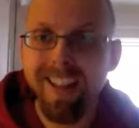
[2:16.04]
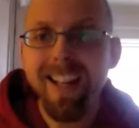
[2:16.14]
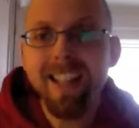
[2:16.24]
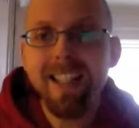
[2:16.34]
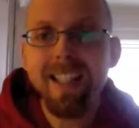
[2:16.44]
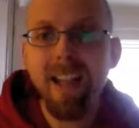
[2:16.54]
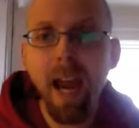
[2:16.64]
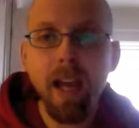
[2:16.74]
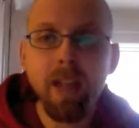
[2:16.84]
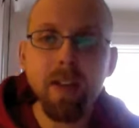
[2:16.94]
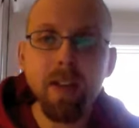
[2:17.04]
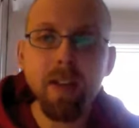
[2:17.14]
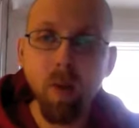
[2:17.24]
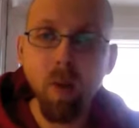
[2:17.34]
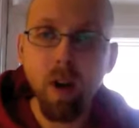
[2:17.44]
stands
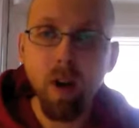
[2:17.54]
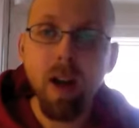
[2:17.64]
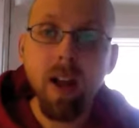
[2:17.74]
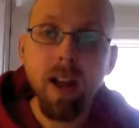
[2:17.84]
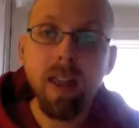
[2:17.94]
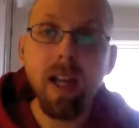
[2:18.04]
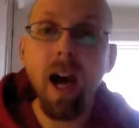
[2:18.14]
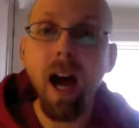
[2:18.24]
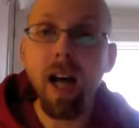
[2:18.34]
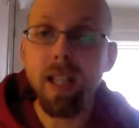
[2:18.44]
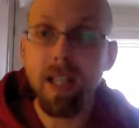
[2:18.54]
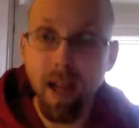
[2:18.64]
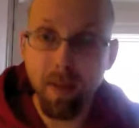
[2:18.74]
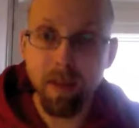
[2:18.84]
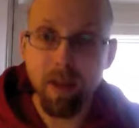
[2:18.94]
for the
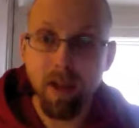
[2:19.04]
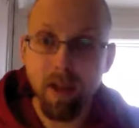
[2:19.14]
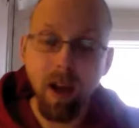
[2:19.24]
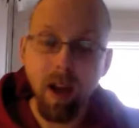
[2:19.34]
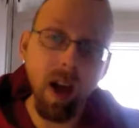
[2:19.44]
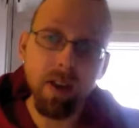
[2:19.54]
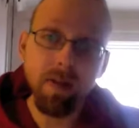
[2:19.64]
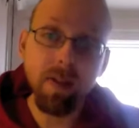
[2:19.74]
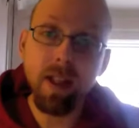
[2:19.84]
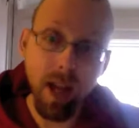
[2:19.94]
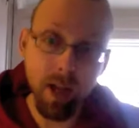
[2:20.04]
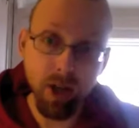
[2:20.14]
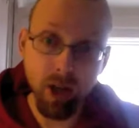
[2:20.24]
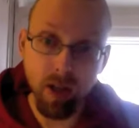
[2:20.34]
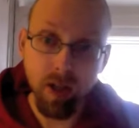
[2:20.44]
concept of the
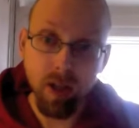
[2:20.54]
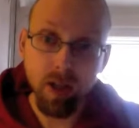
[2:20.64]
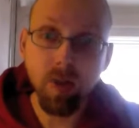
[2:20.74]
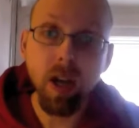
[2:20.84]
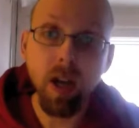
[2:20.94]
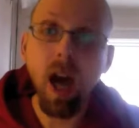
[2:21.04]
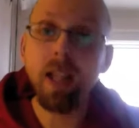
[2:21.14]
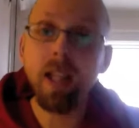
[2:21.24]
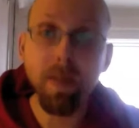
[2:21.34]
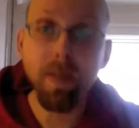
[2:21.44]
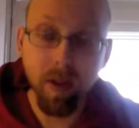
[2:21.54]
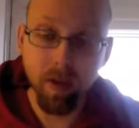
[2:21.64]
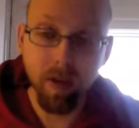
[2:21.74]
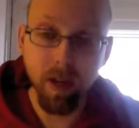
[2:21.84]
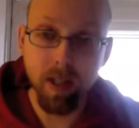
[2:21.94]
nation, so the concept of the
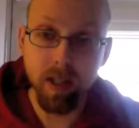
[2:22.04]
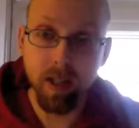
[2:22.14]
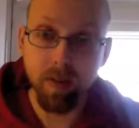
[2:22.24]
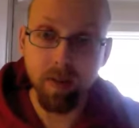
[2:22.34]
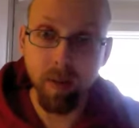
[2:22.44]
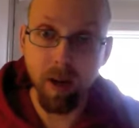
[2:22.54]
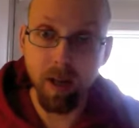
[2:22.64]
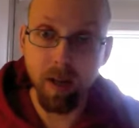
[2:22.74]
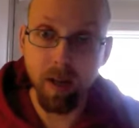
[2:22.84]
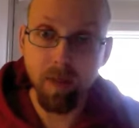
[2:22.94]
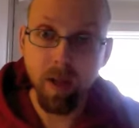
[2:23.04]
United States of America.